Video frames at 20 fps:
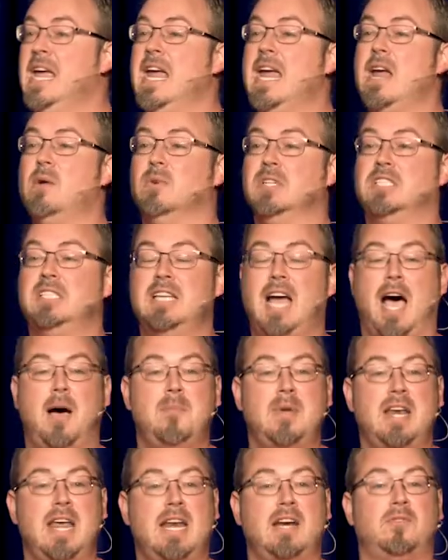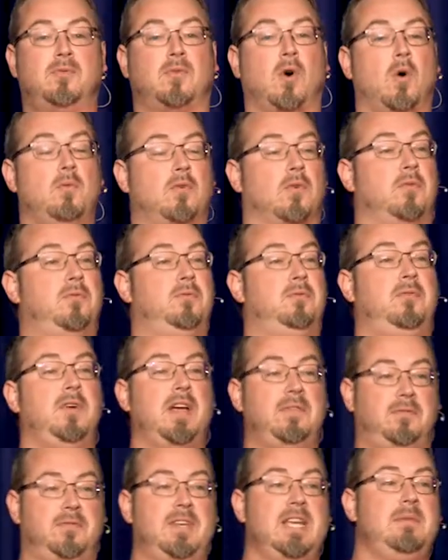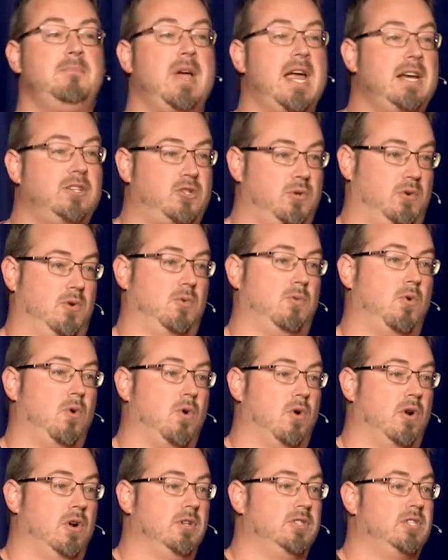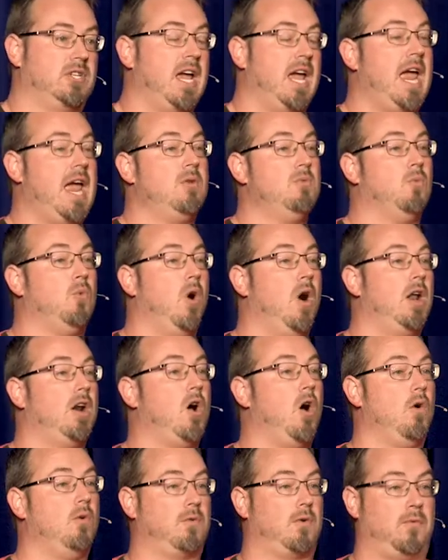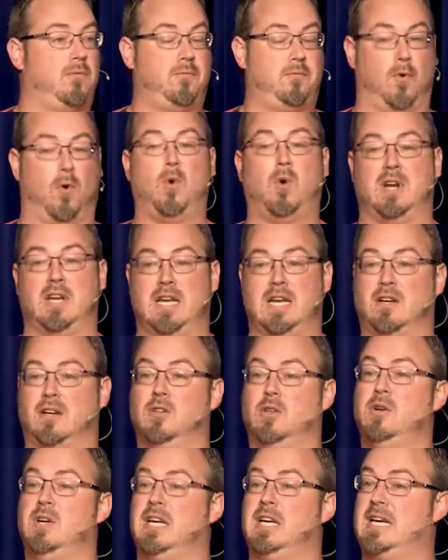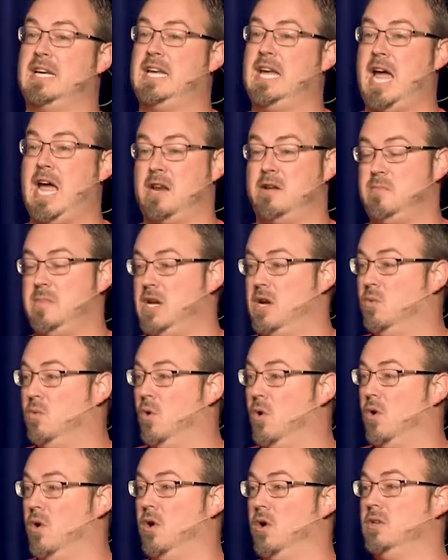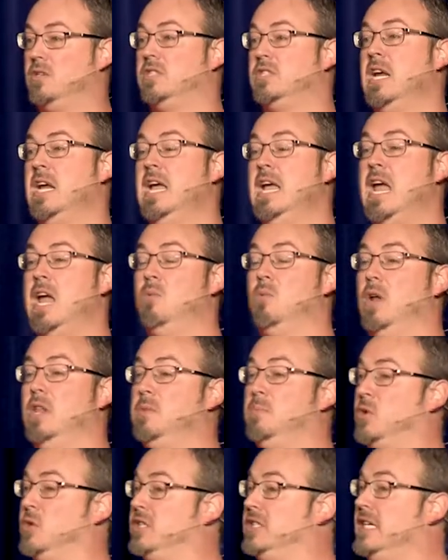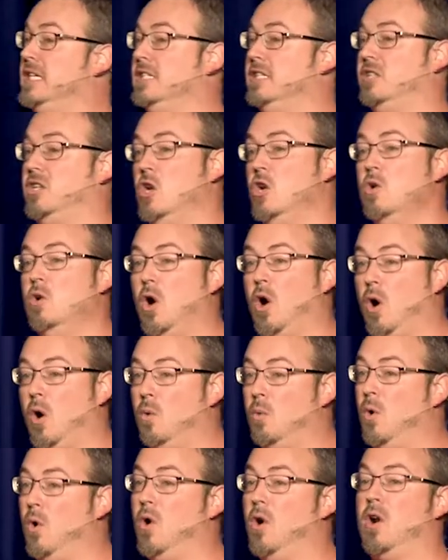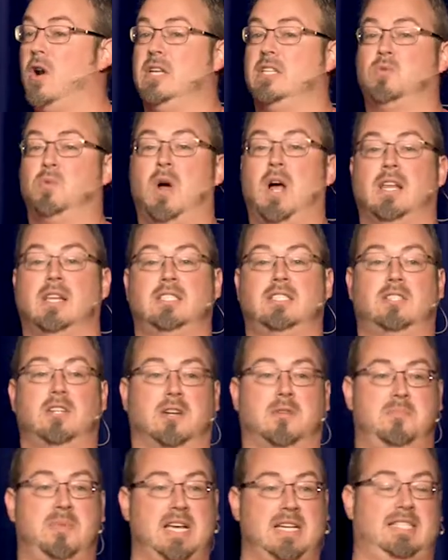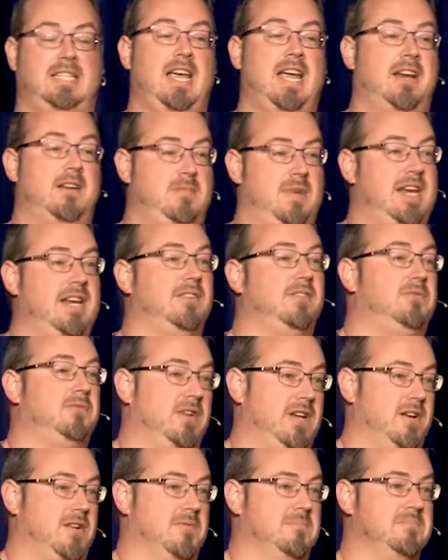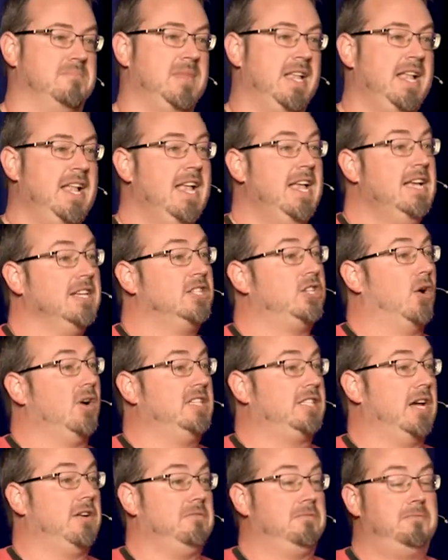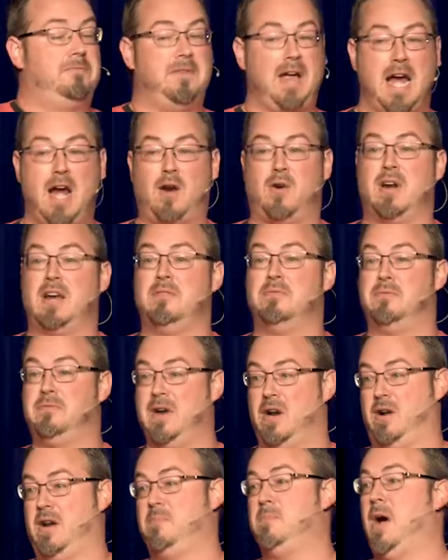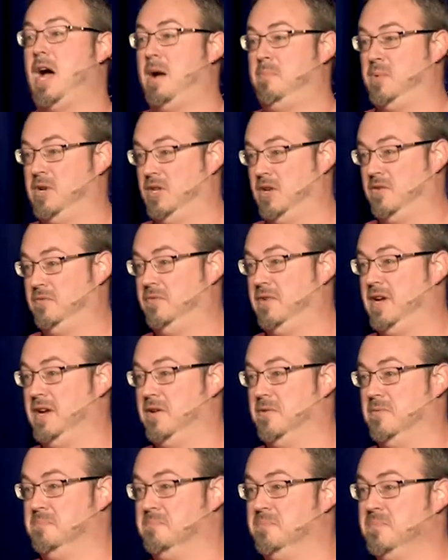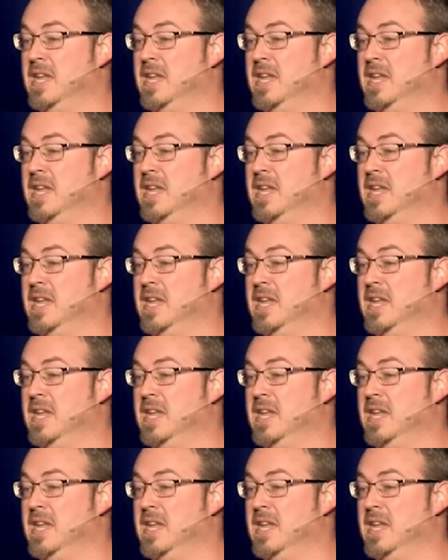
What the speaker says: it was nominated for over 50 major awards and won over 40, including Academy Awards. It won the prestigious Hugo Award as well as took Best Animated Film. So it's a very, very popular film.